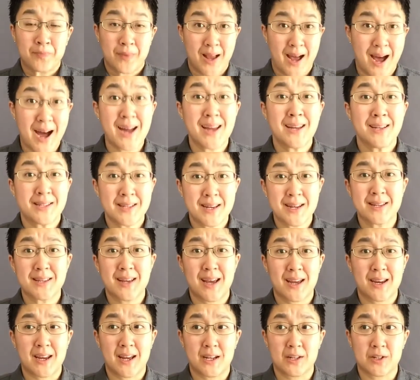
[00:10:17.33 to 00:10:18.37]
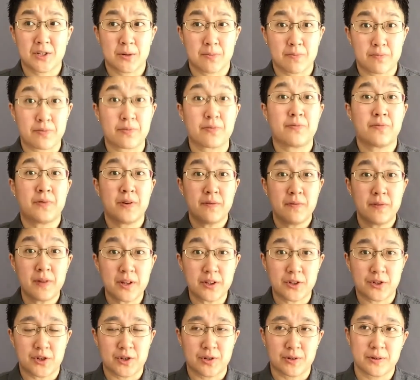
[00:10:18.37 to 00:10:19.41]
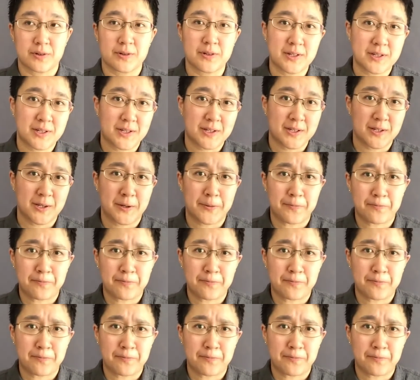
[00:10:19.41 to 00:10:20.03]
I take that as a privilege, you know, it's